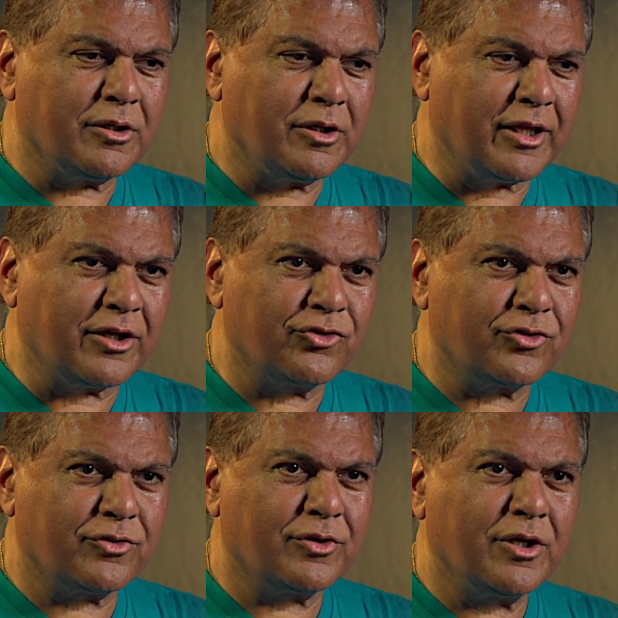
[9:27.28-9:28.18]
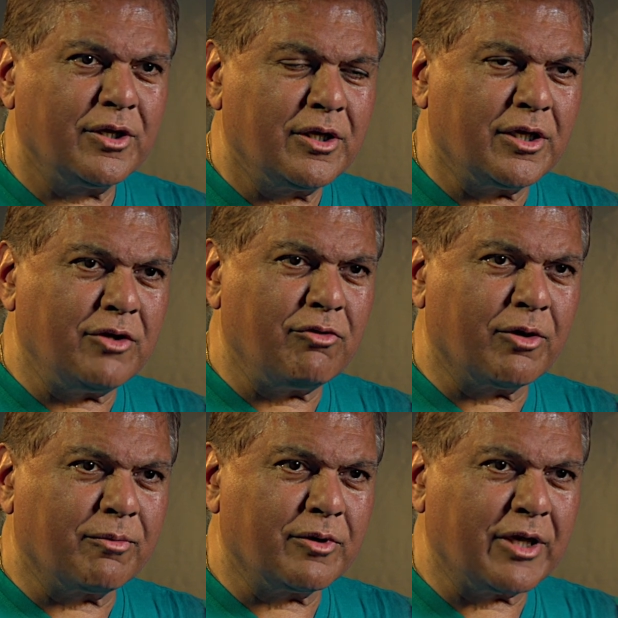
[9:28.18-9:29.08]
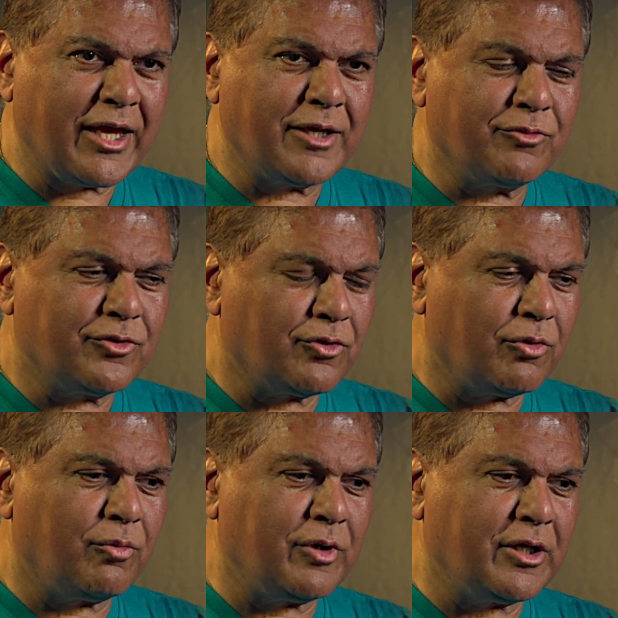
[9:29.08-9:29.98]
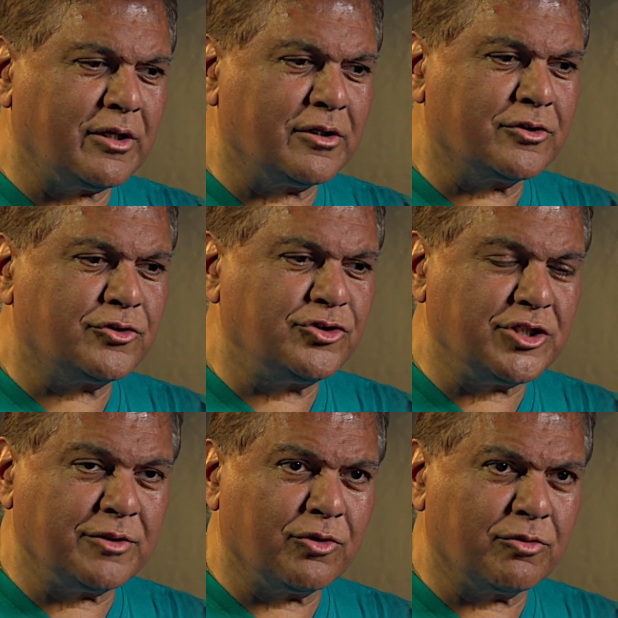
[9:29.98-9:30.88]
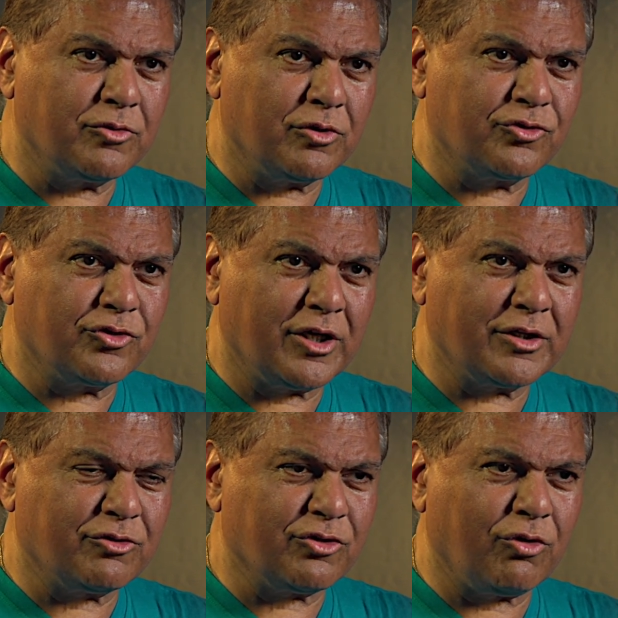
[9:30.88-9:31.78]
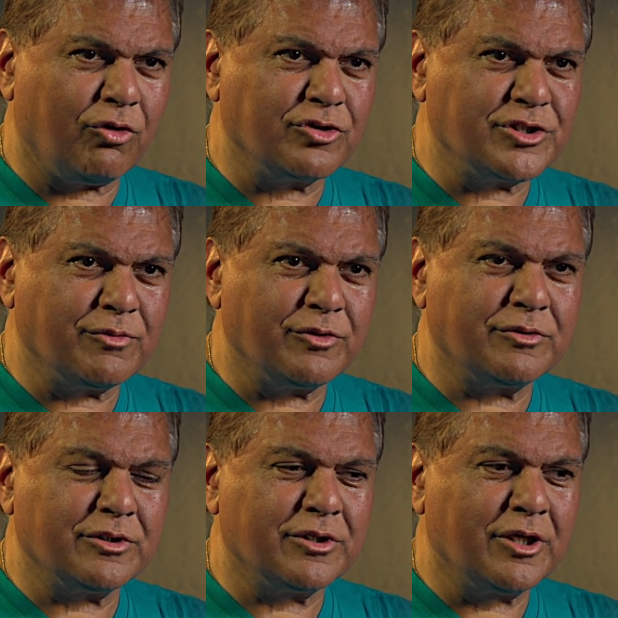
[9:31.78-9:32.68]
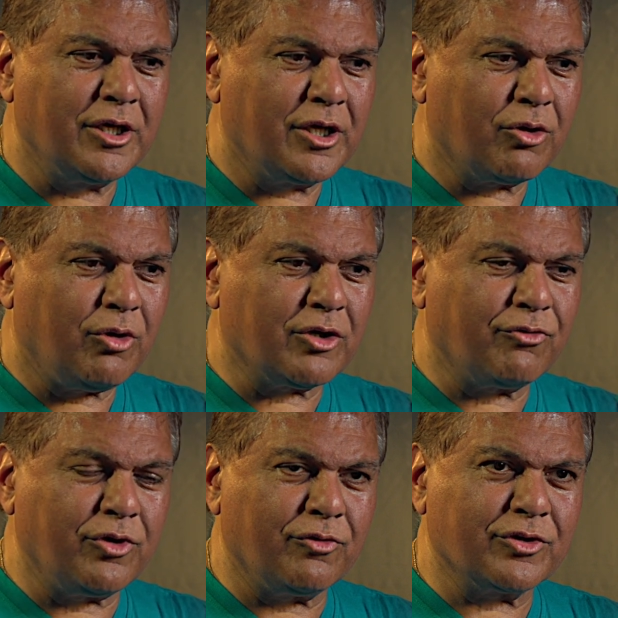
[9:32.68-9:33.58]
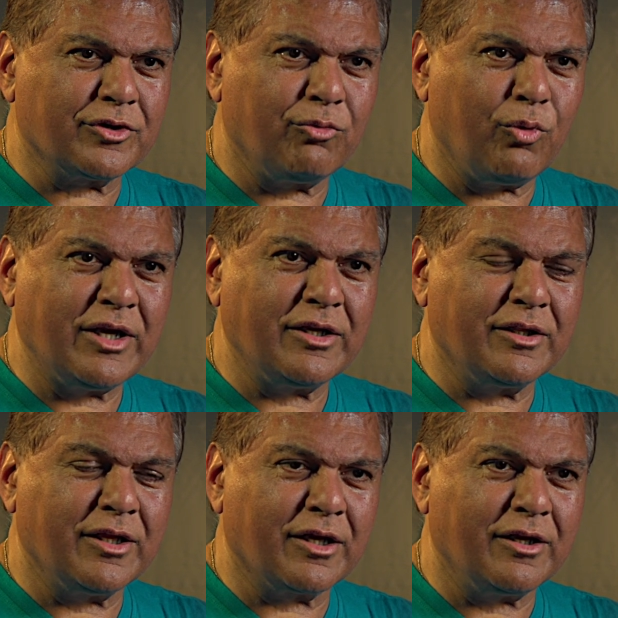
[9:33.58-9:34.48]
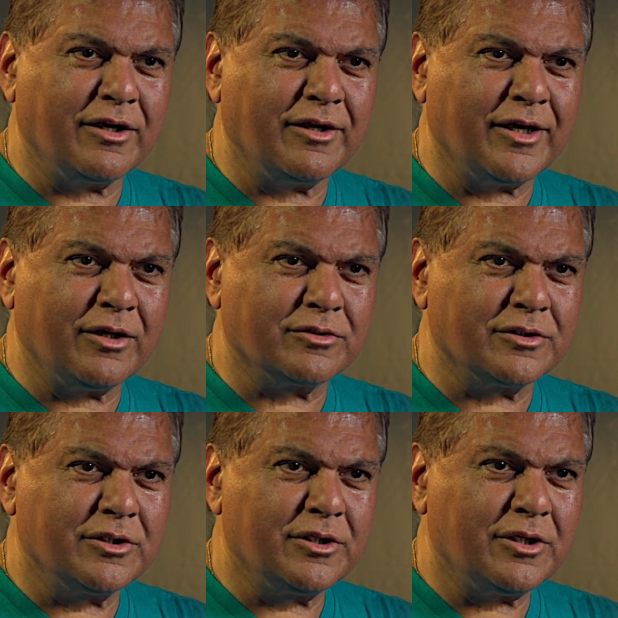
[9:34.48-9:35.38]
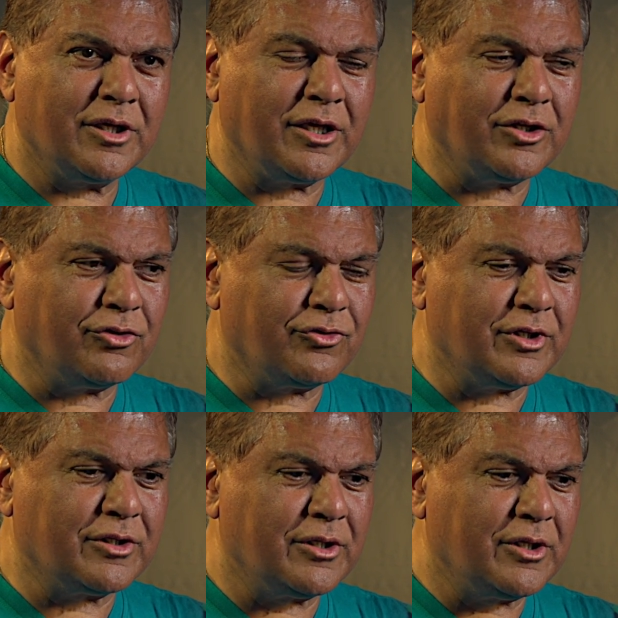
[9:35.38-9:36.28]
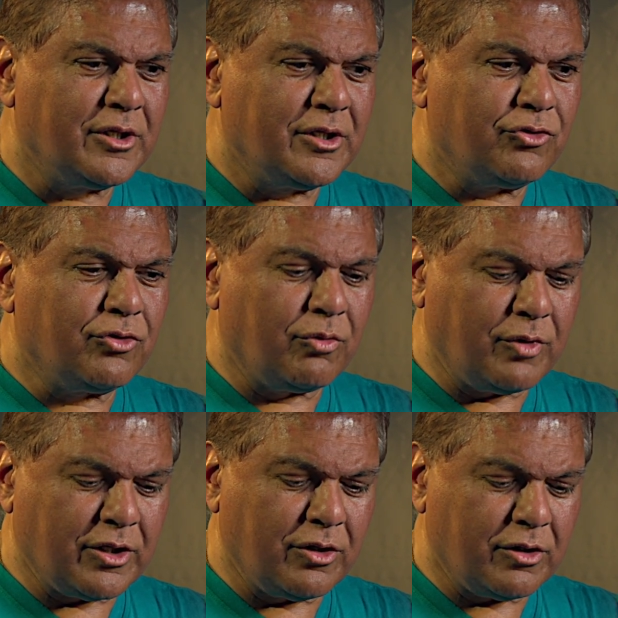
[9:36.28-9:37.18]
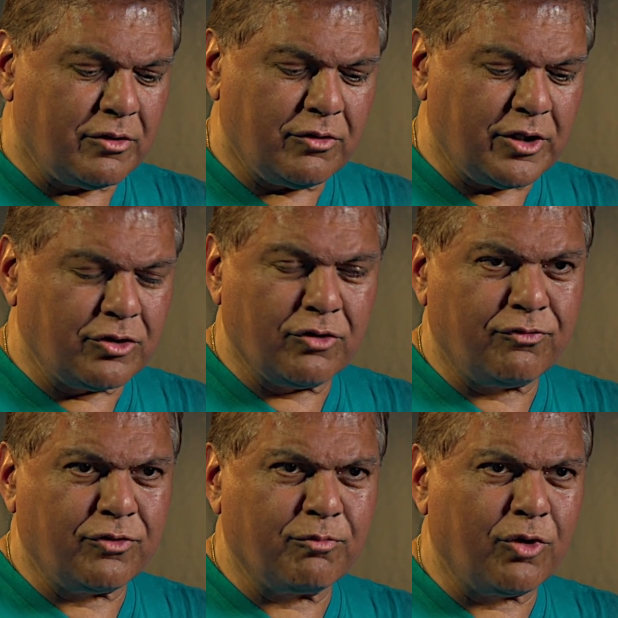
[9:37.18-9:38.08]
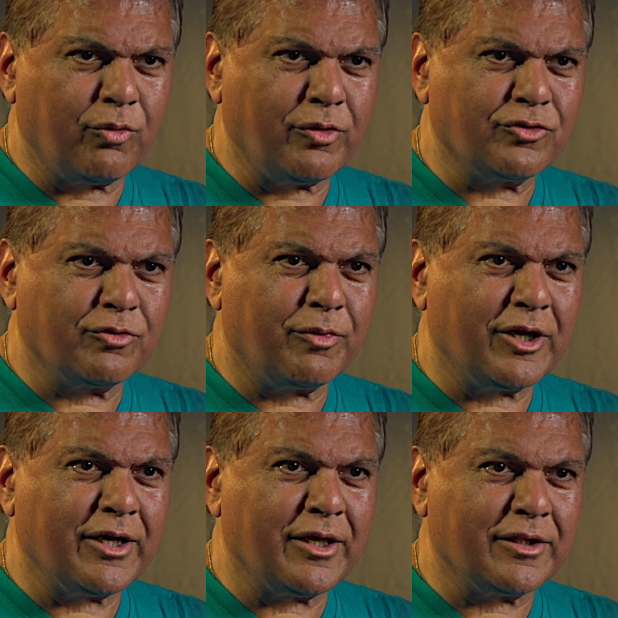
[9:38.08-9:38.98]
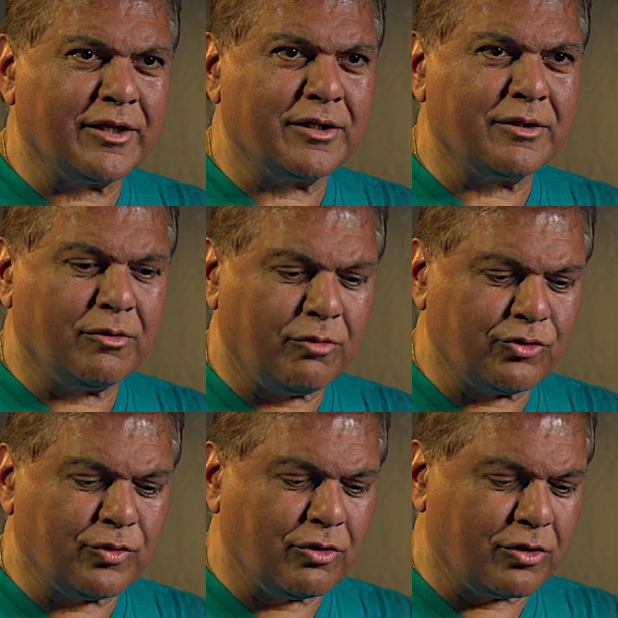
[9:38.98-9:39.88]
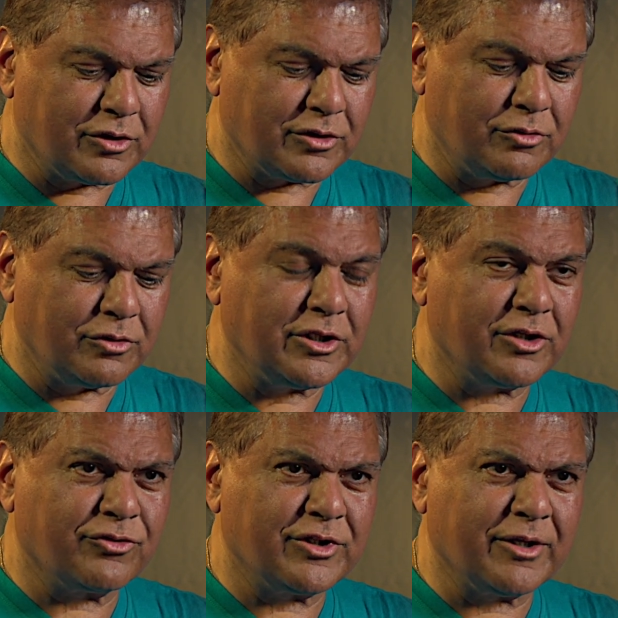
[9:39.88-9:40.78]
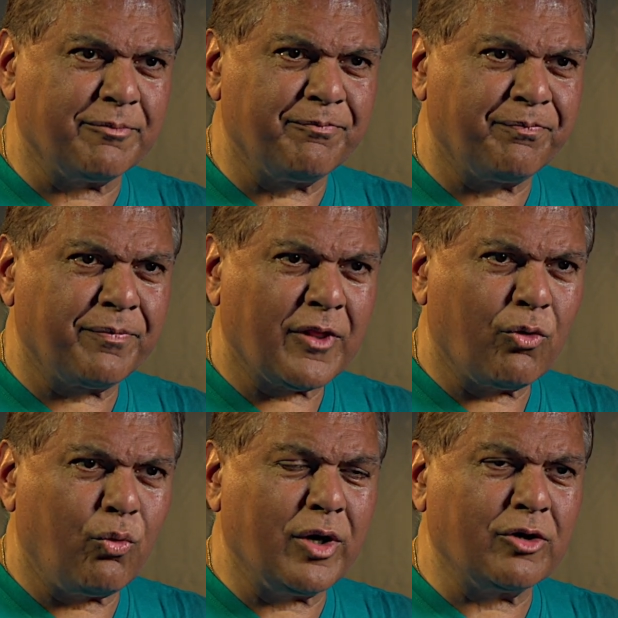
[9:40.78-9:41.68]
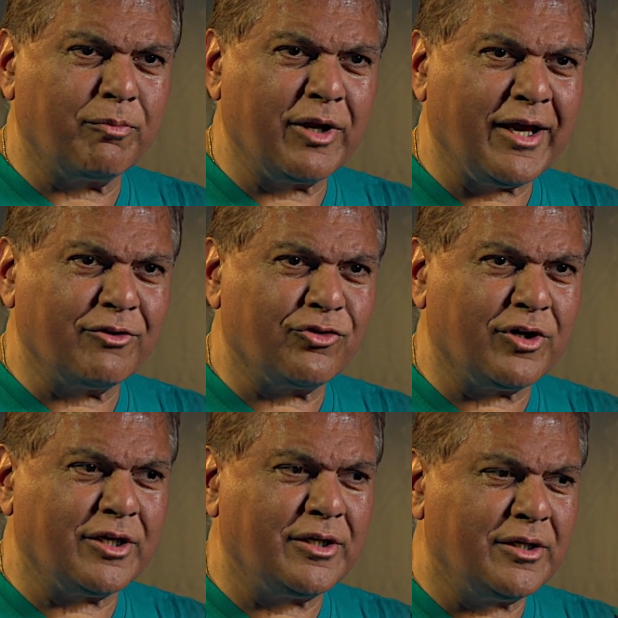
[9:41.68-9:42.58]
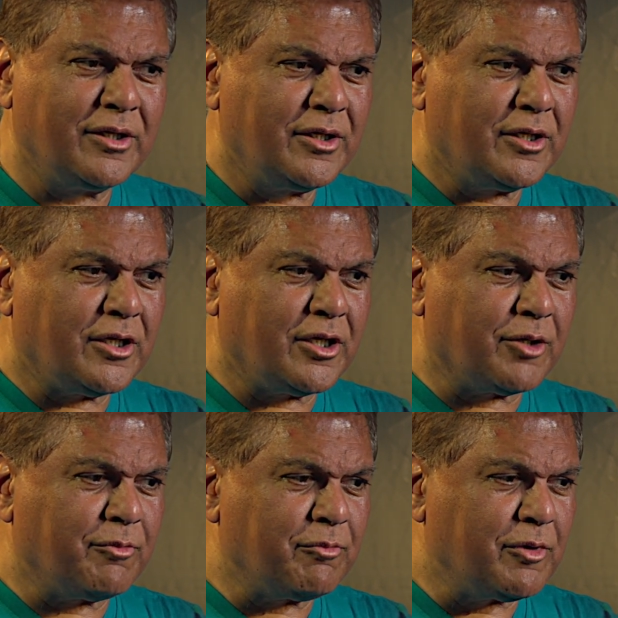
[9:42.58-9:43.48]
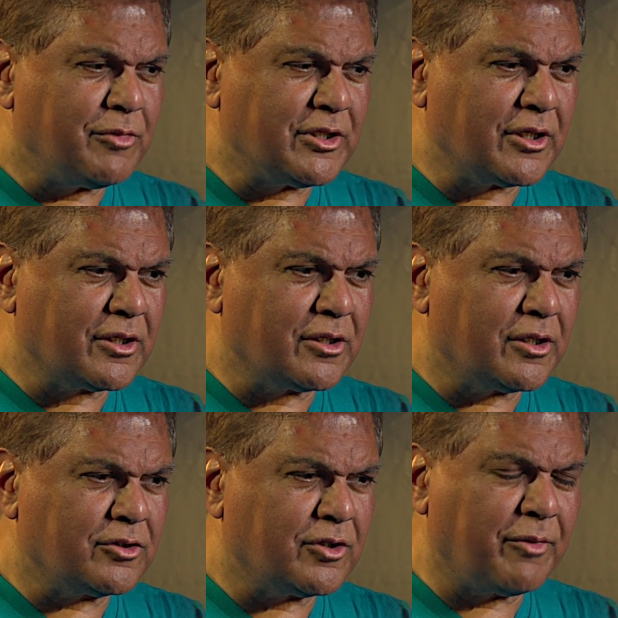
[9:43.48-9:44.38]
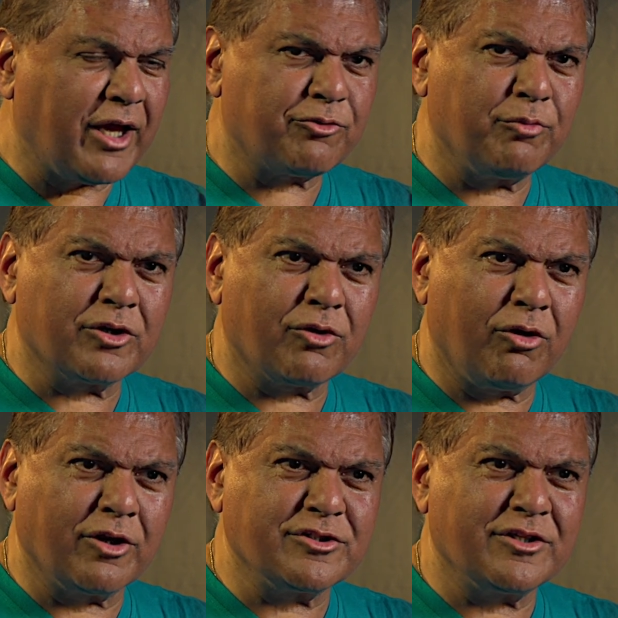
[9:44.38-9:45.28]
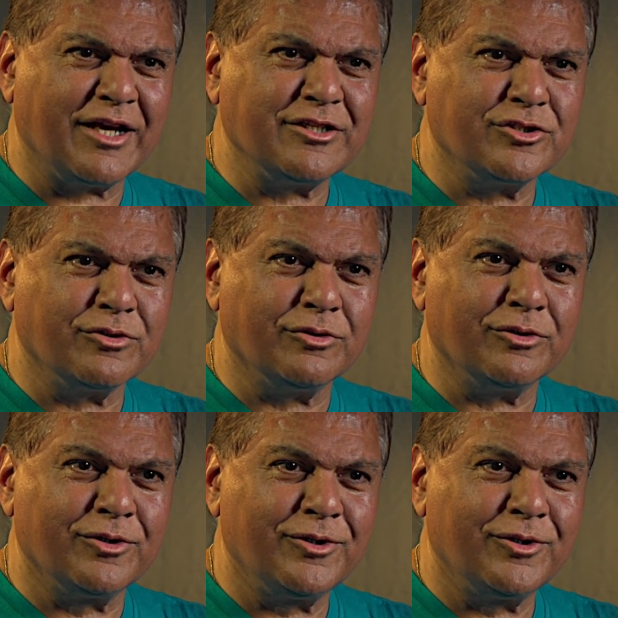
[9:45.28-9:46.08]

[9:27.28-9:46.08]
links, develop games. So we had a gym on site. It was an old gym, which quite a few of us went in there, cleared it out and used it. So we had indoor football we used to play. And then once we got a good enough team, we went to play outside. I remember beating some Exmouth College 9-2.